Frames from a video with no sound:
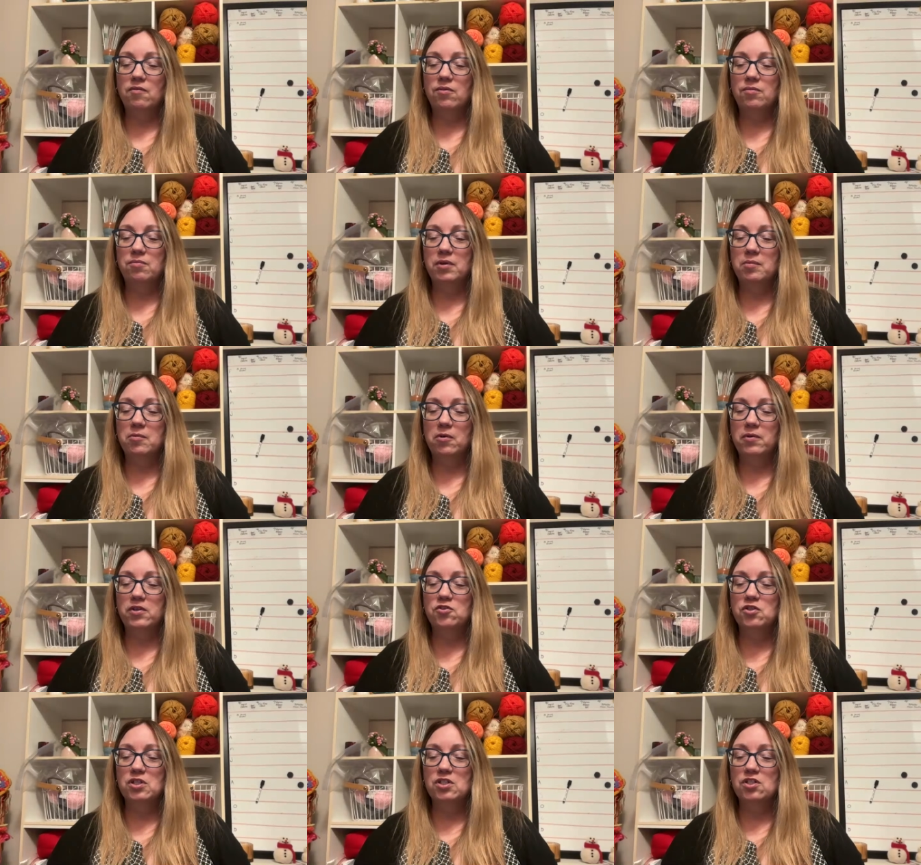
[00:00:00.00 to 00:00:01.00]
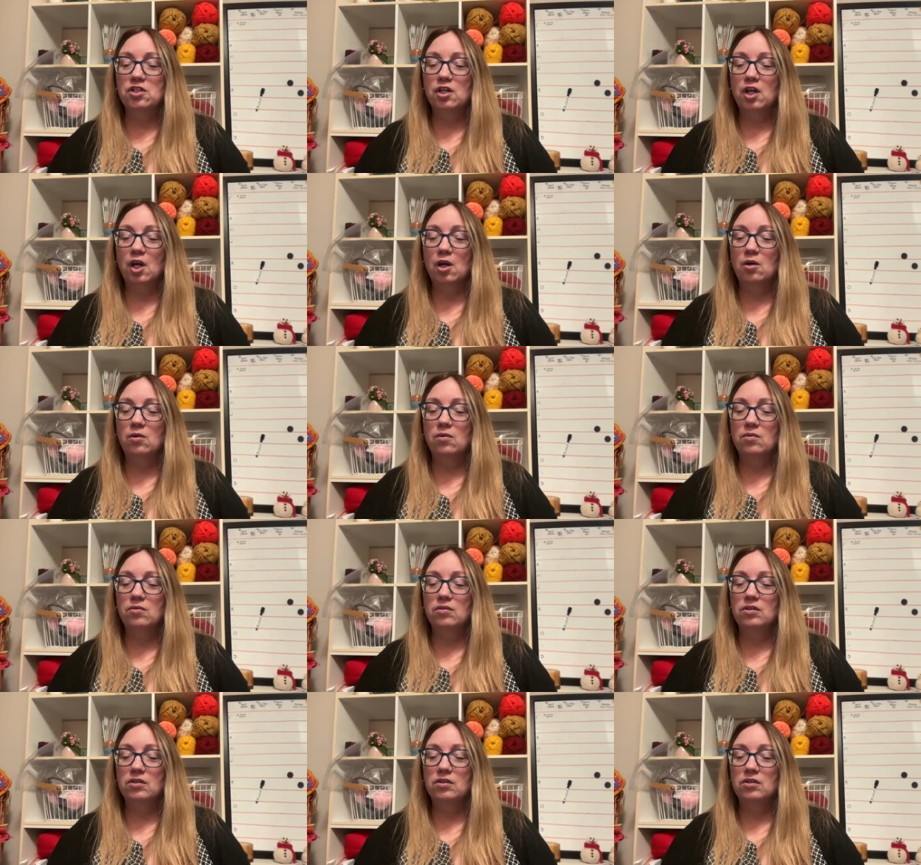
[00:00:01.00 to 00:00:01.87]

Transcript: 3 more inches to go.